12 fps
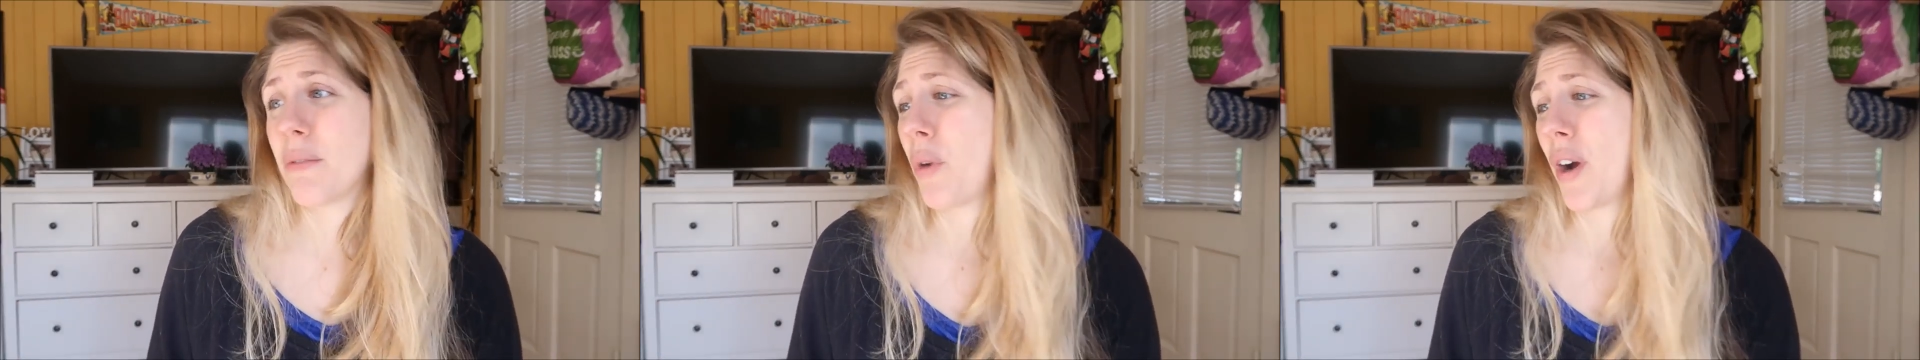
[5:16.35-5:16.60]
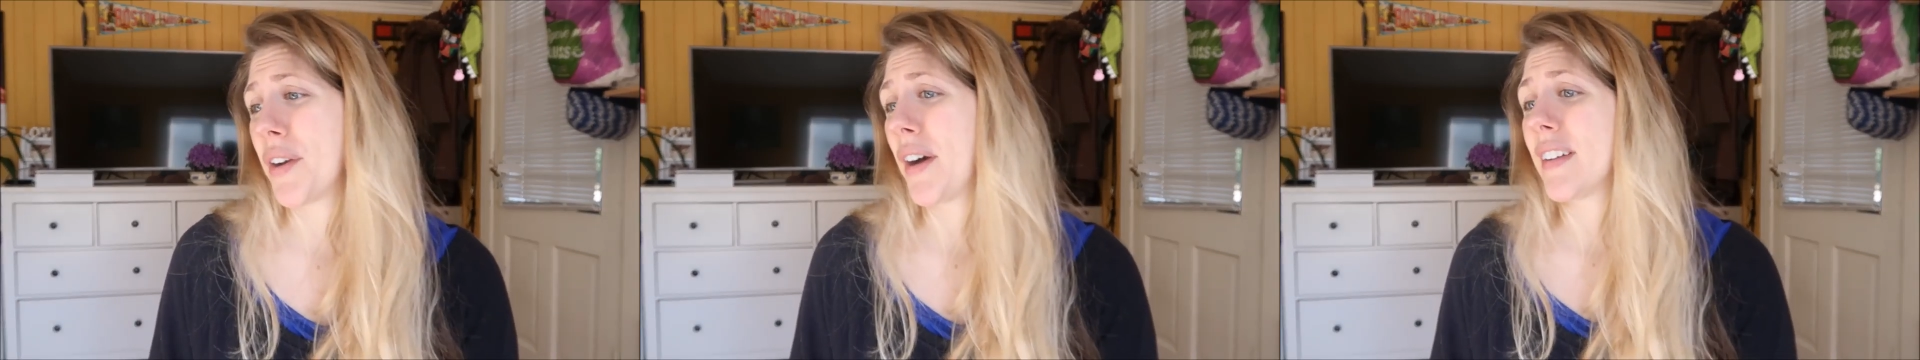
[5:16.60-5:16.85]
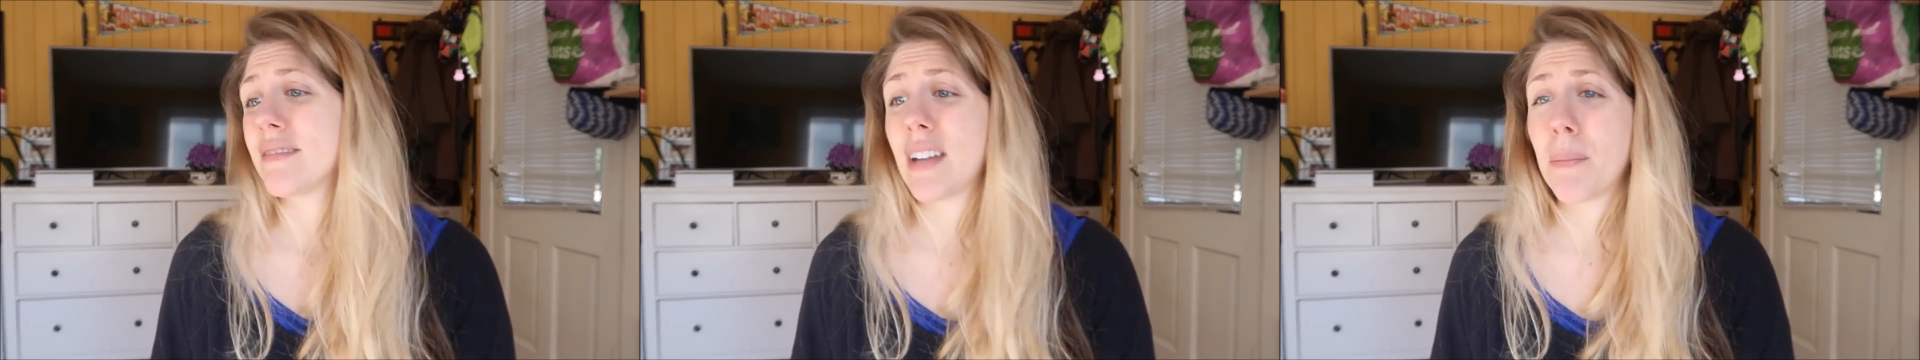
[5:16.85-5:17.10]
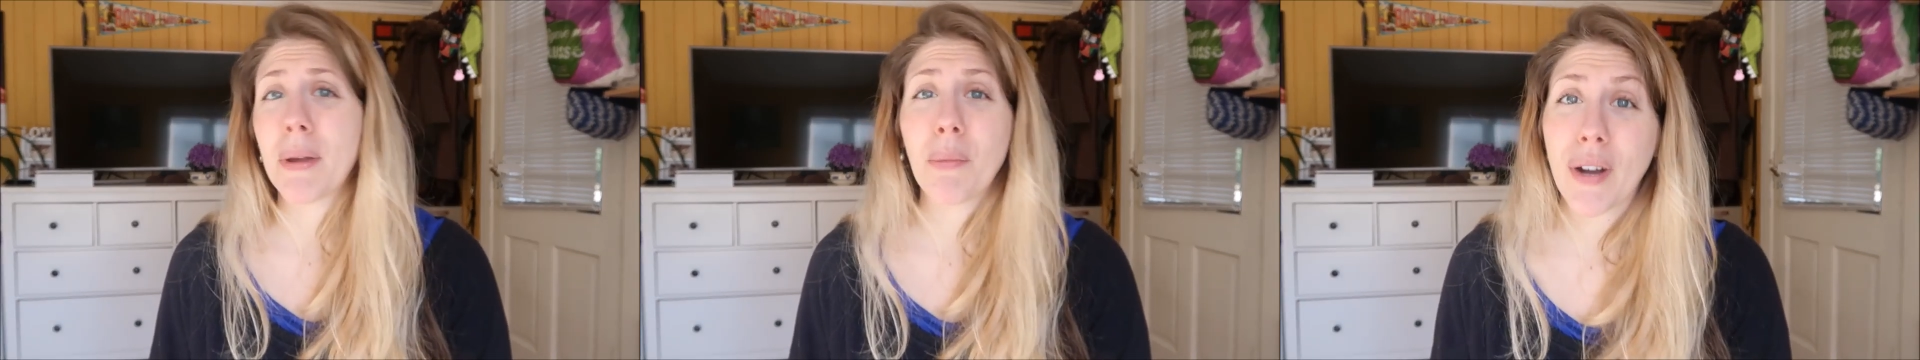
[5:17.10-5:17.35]
why not?
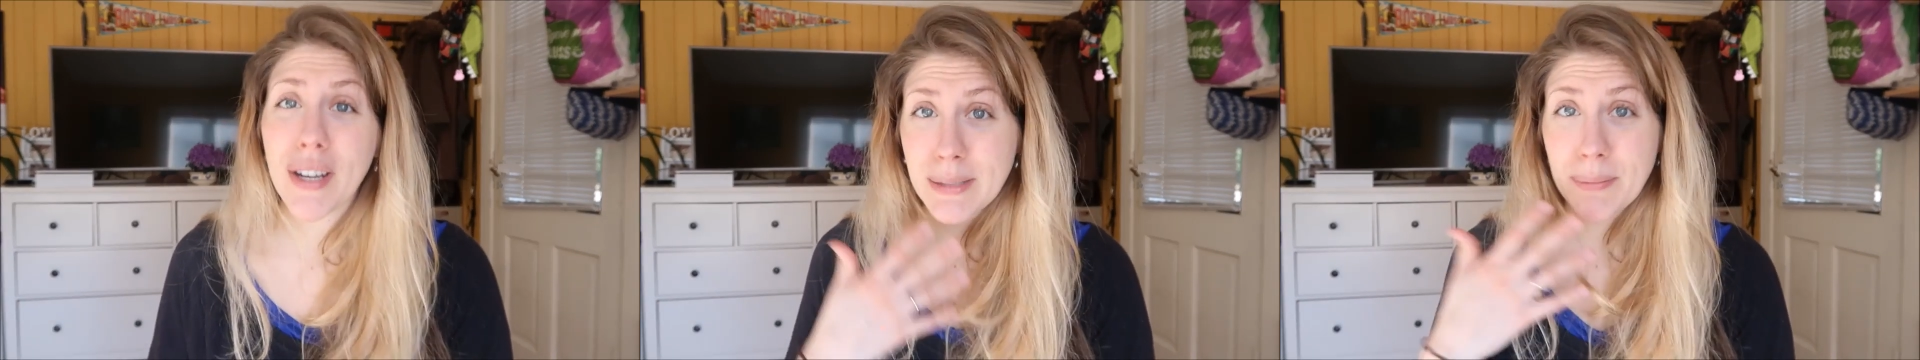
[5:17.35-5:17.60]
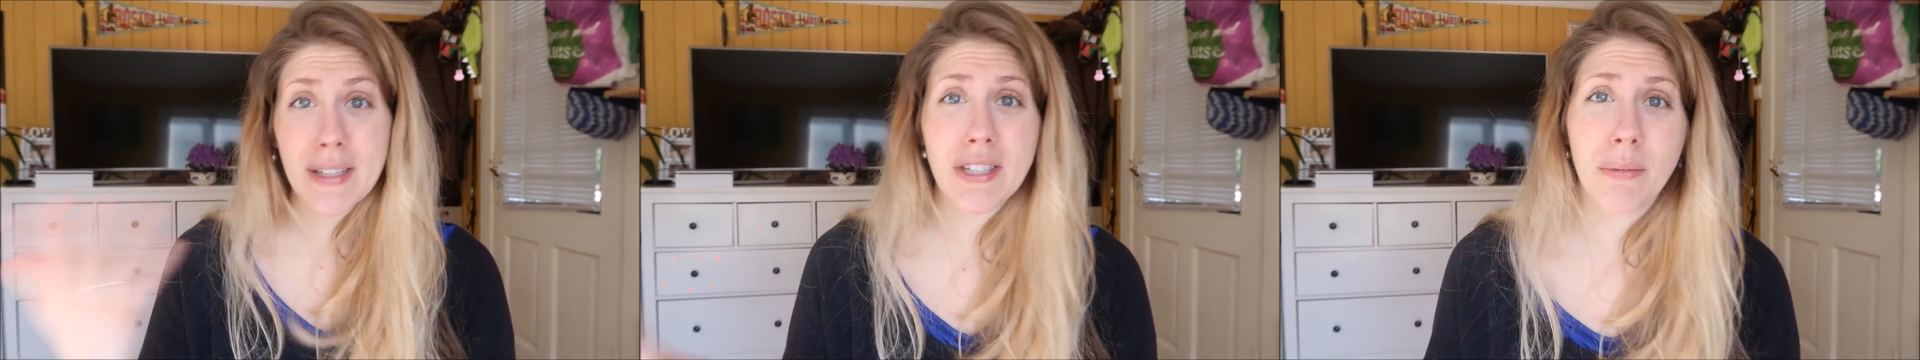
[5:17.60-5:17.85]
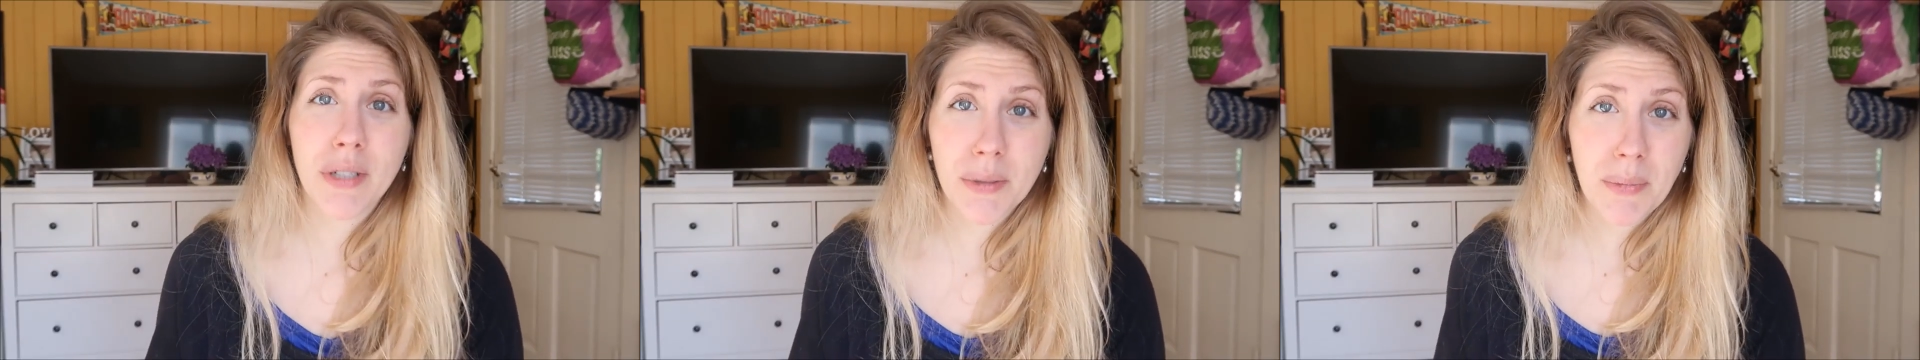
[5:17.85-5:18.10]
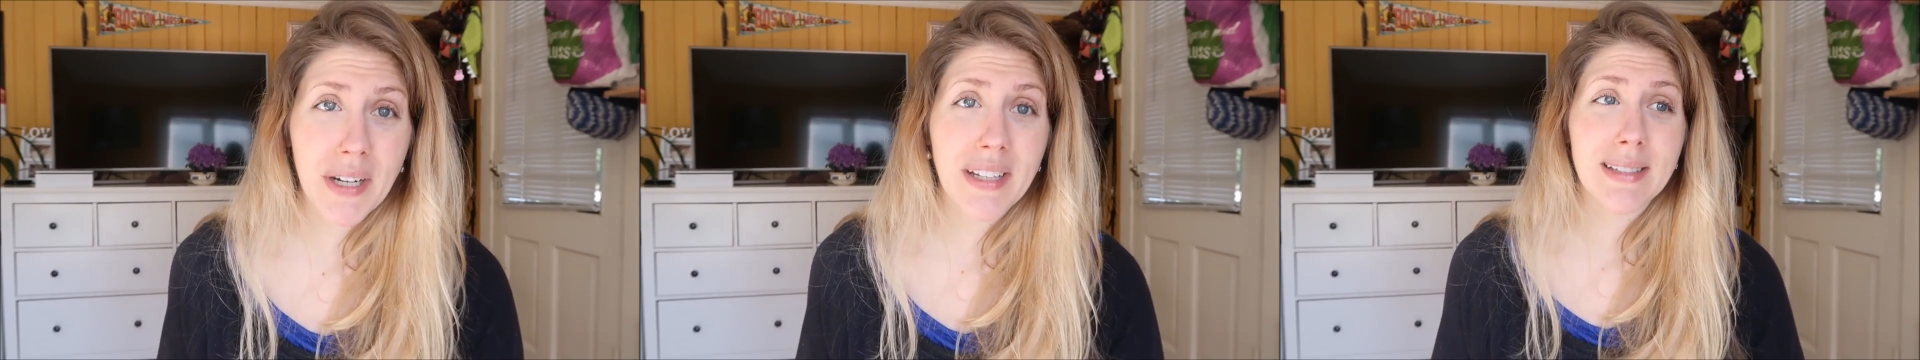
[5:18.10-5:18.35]
I mean, why spend so
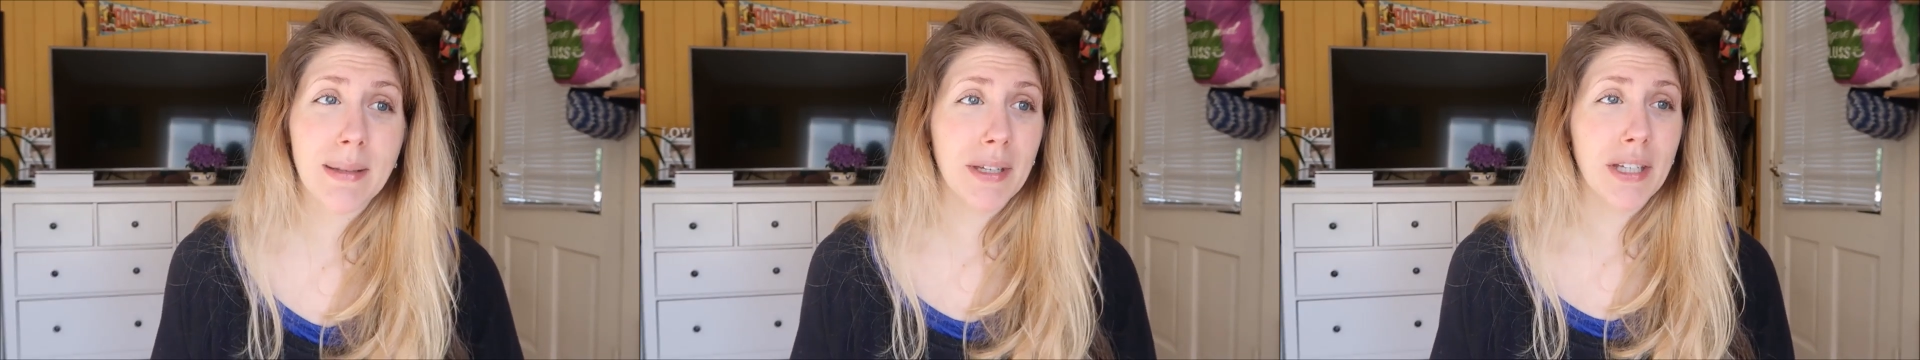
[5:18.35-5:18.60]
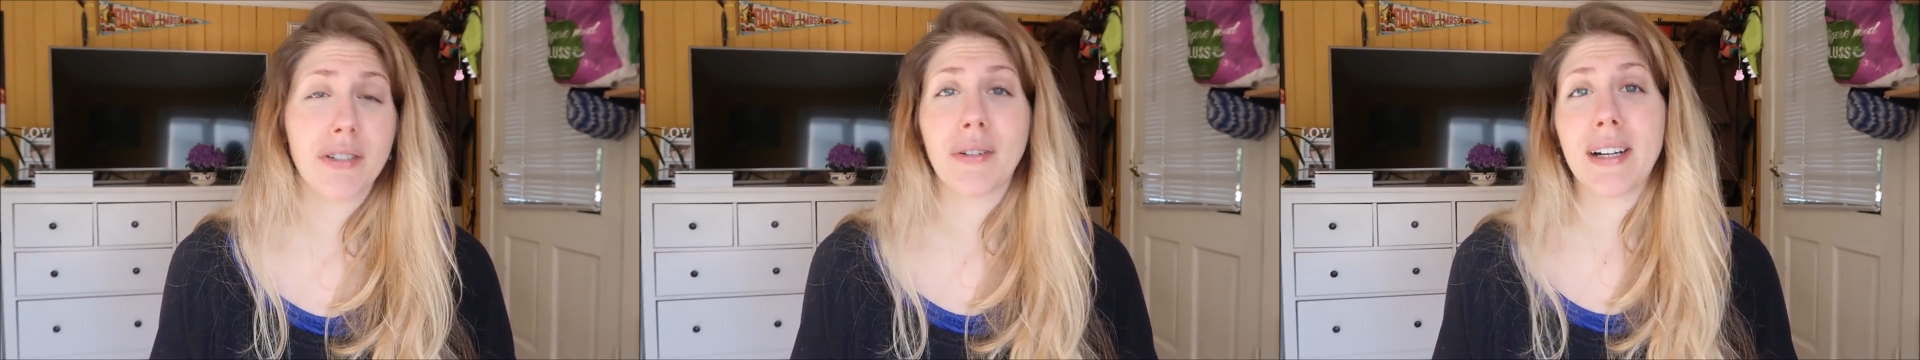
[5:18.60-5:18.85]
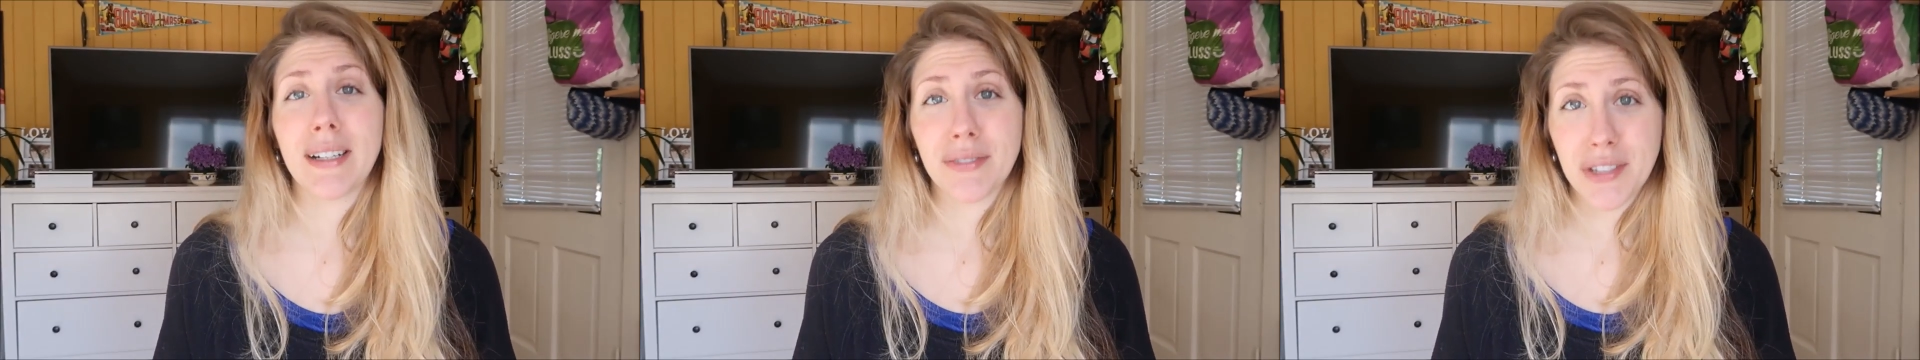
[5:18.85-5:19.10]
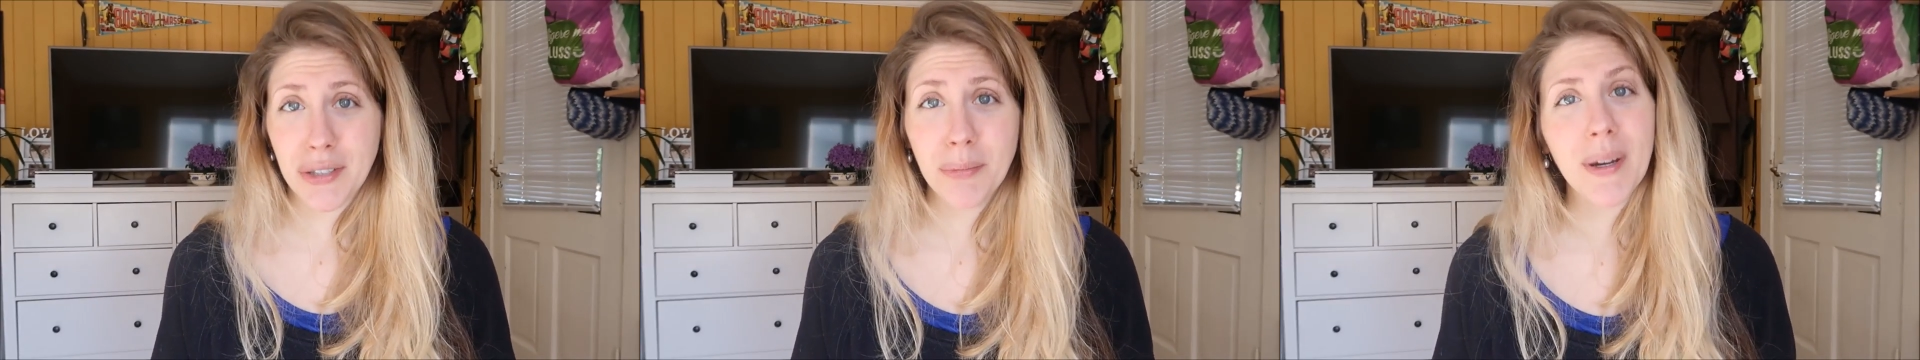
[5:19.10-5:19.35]
much money on something you don't
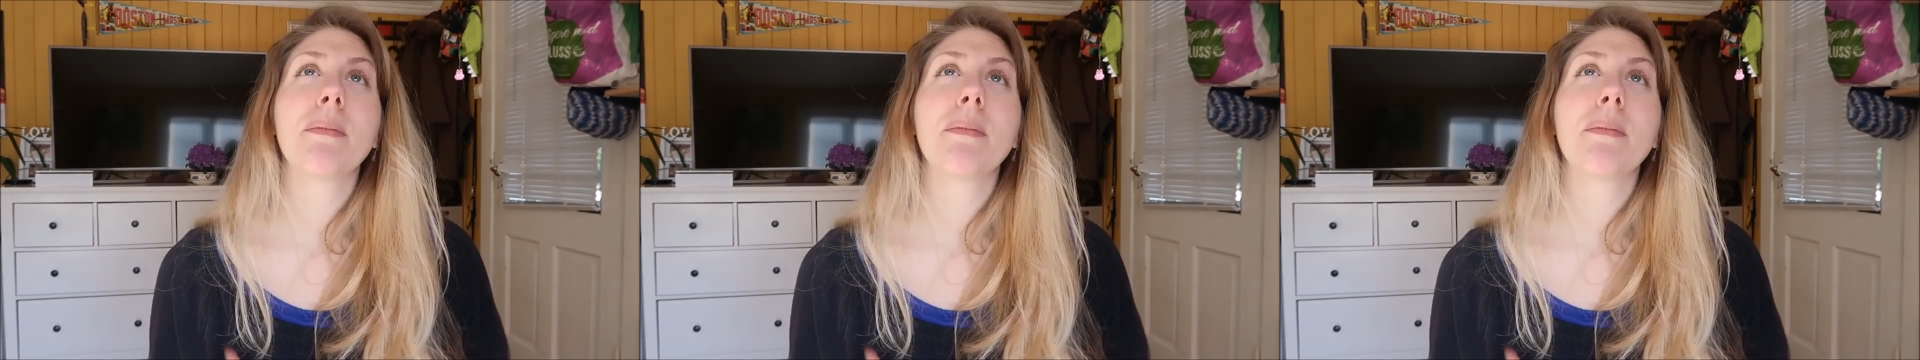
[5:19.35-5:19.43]
have to?